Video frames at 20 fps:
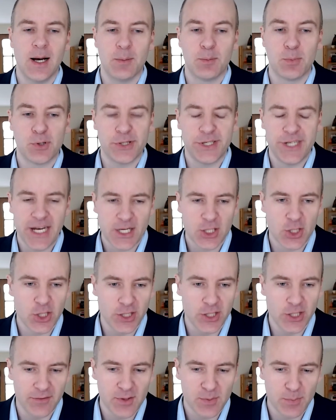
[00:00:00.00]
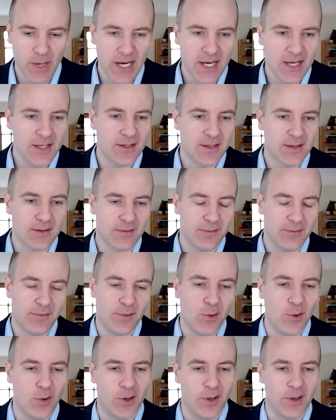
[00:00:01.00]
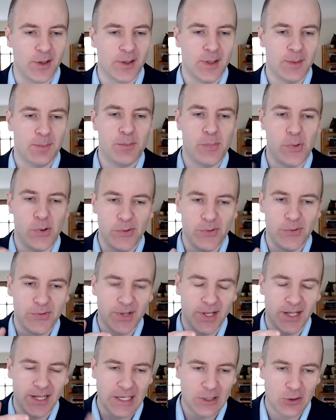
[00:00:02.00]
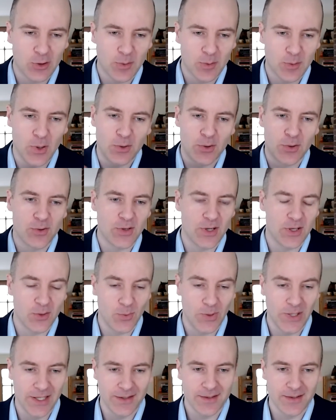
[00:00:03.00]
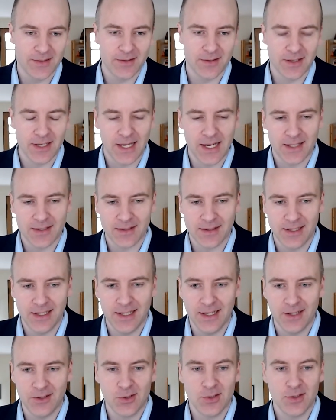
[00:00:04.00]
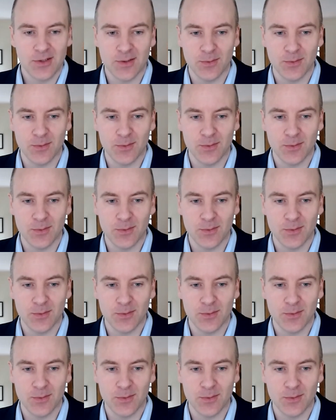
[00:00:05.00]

protection of space for both electric motors as well as gasoline engines,